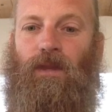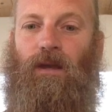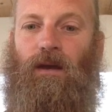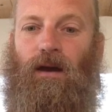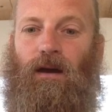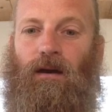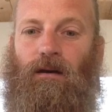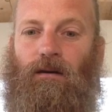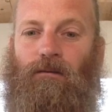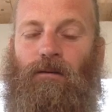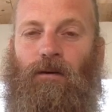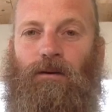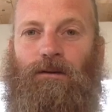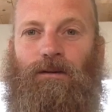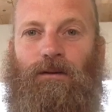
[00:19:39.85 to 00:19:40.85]
I'll look
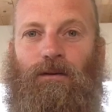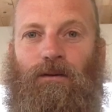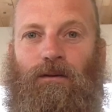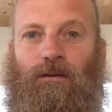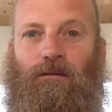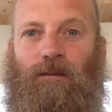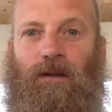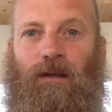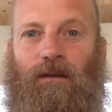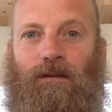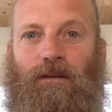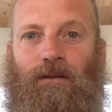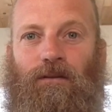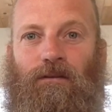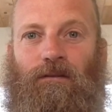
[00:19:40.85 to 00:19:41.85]
forward to speaking to
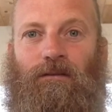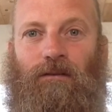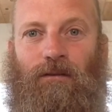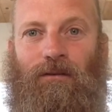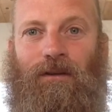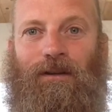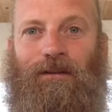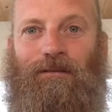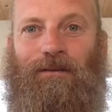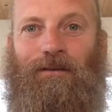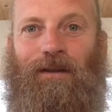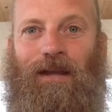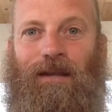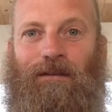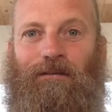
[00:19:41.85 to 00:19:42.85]
you soon in a few
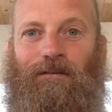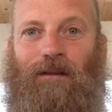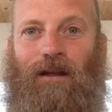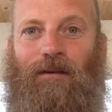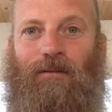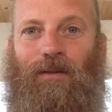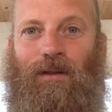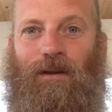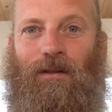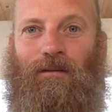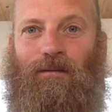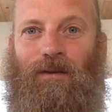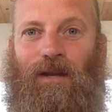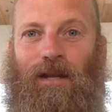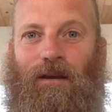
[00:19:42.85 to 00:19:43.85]
days with another
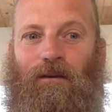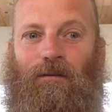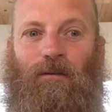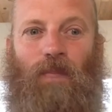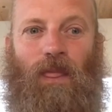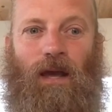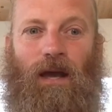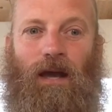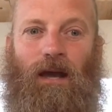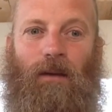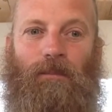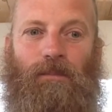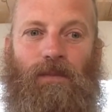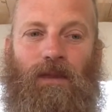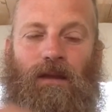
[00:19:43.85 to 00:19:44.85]
video
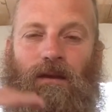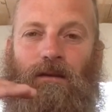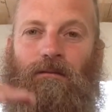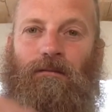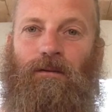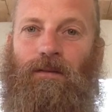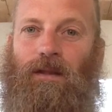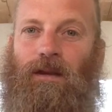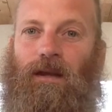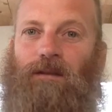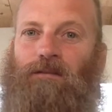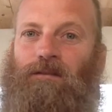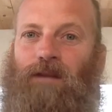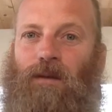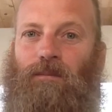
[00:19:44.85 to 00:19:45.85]
for the
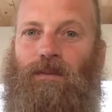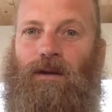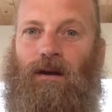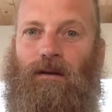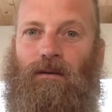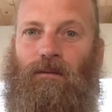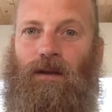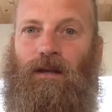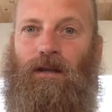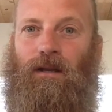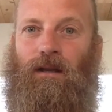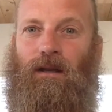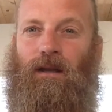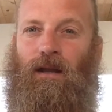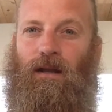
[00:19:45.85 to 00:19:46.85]
next step beyond
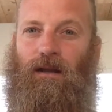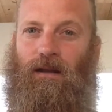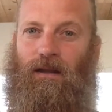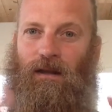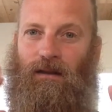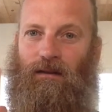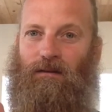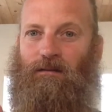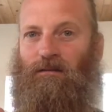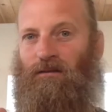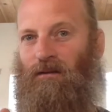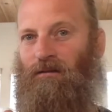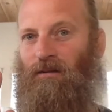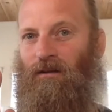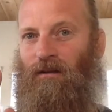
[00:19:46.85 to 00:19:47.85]
awakening. And again, this is
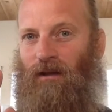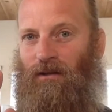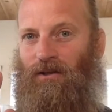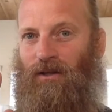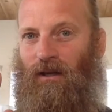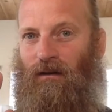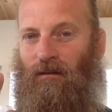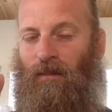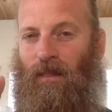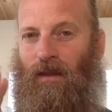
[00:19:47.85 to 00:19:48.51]
just a nutshell.